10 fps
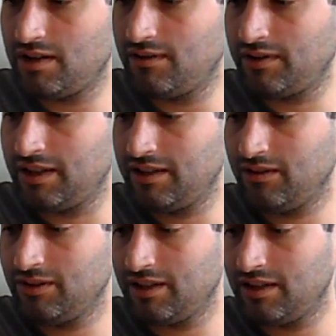And if I
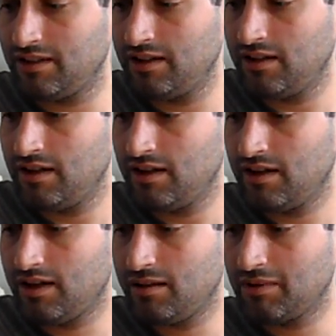tilt it,
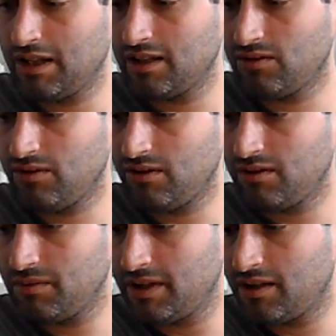I'm getting
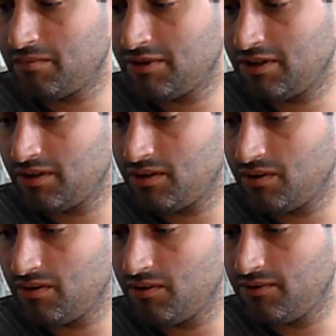all the way up
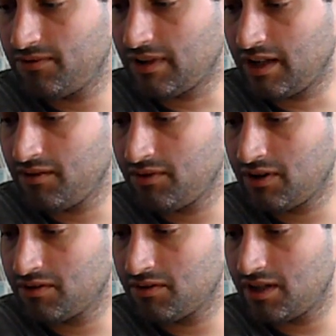to
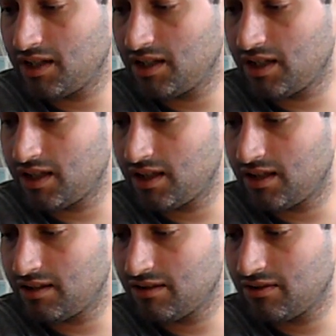
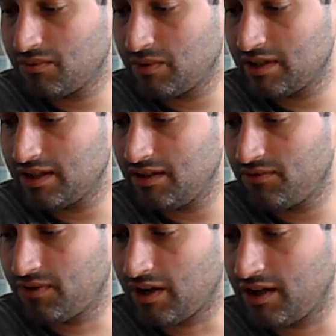
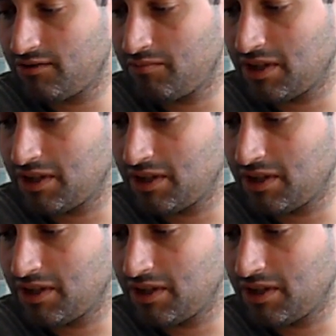525